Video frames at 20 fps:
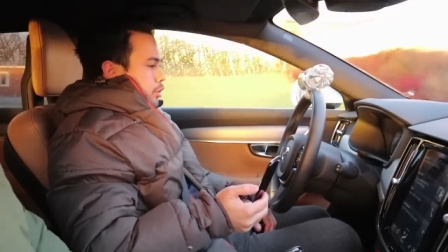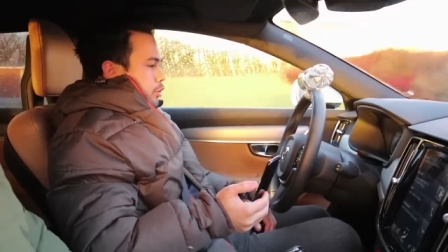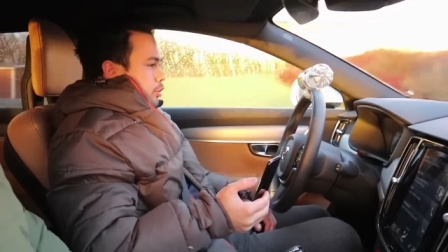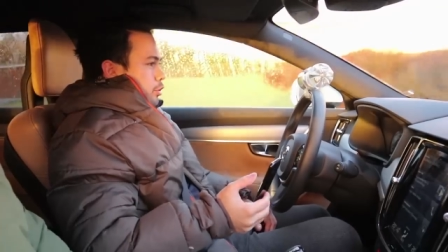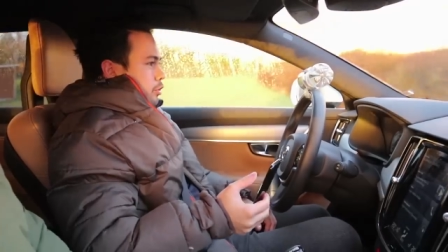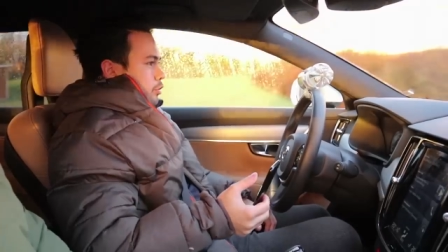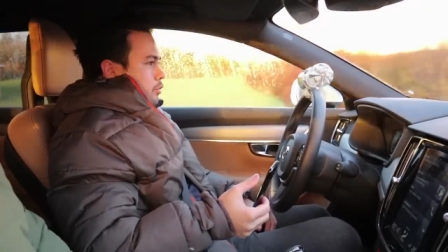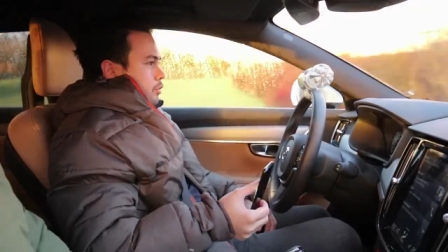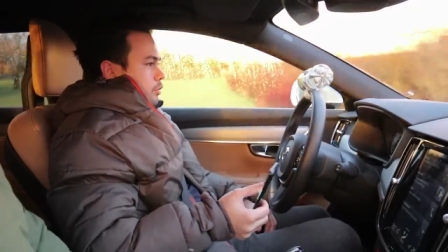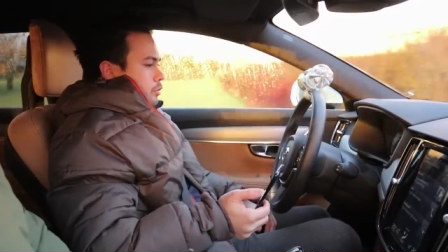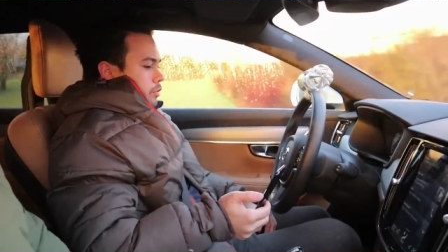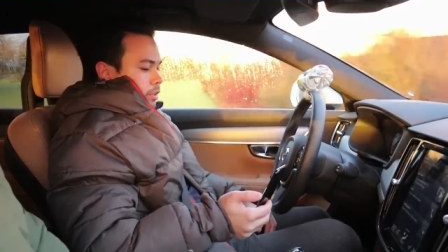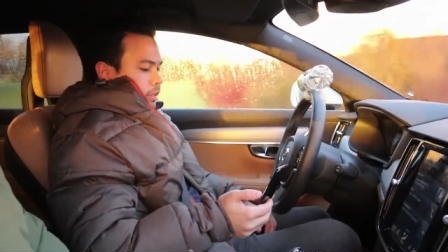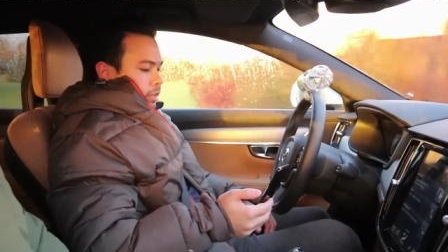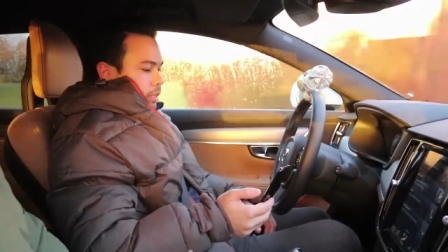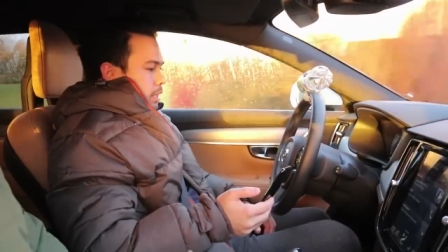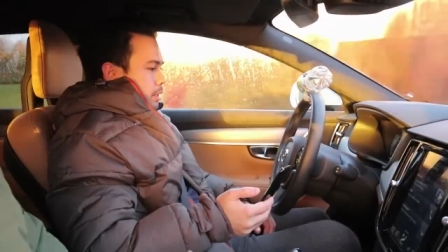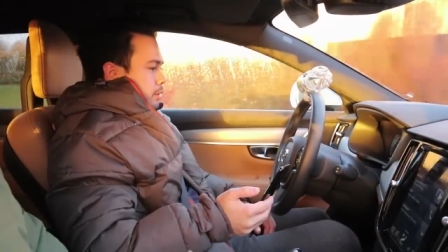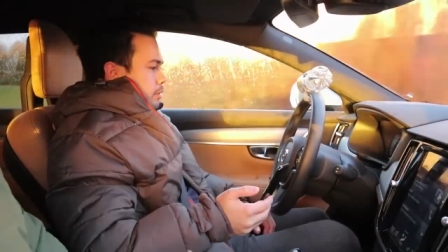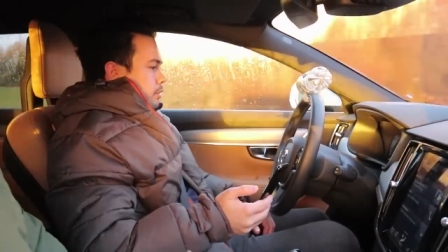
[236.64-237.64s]
curious to
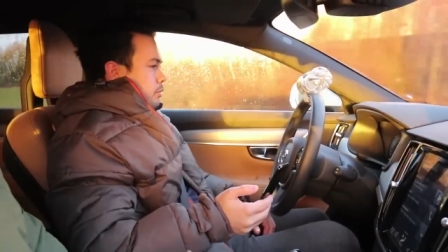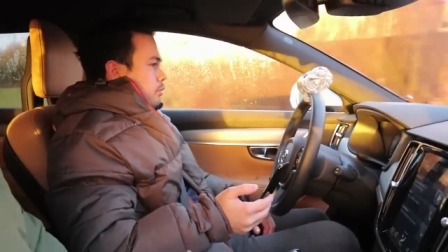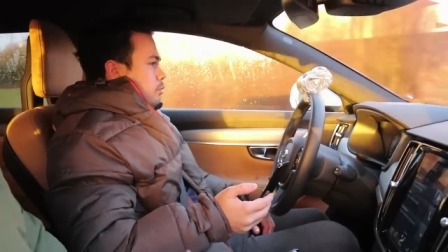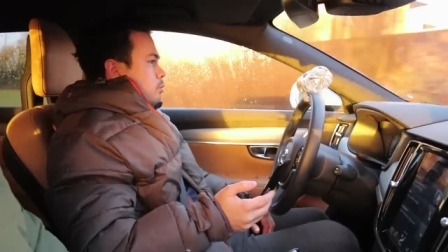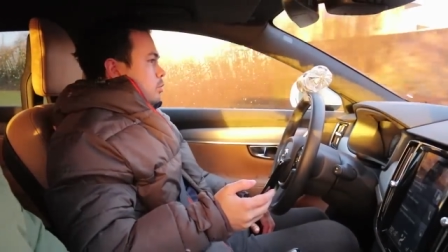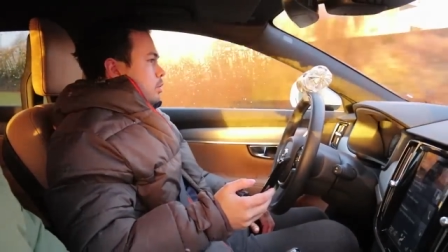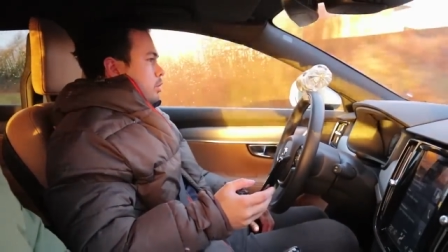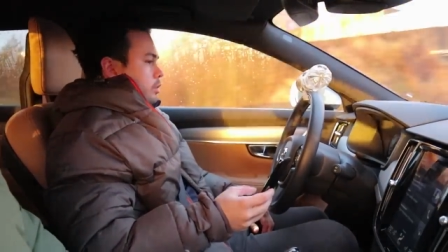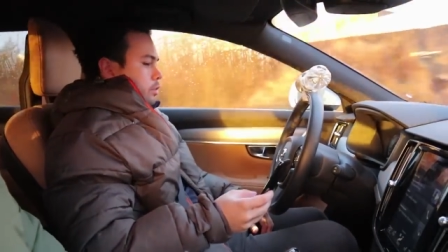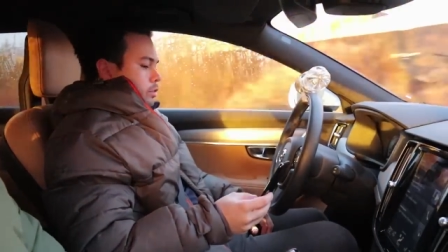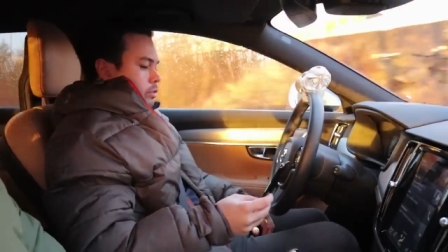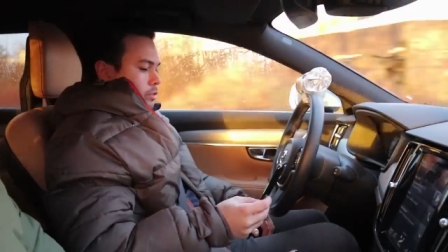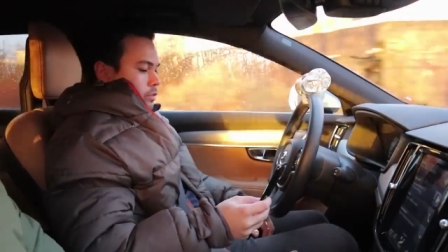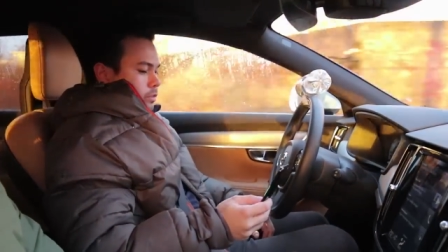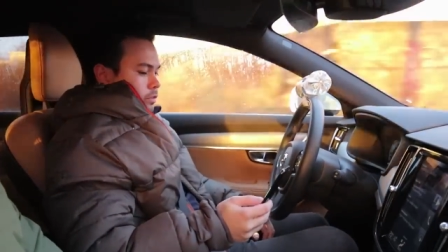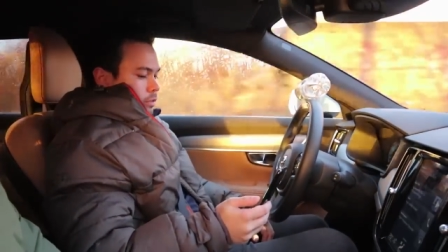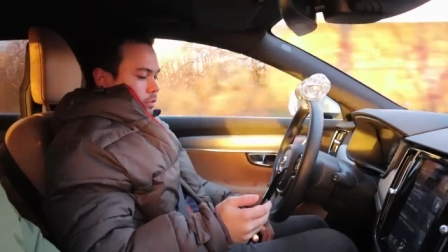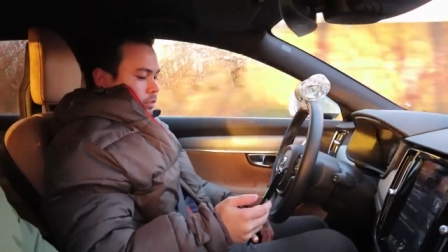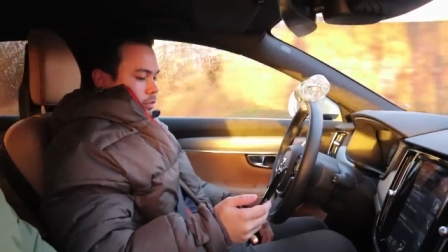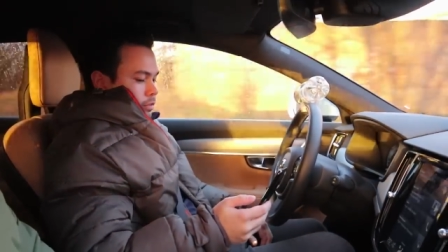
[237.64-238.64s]
see how this works.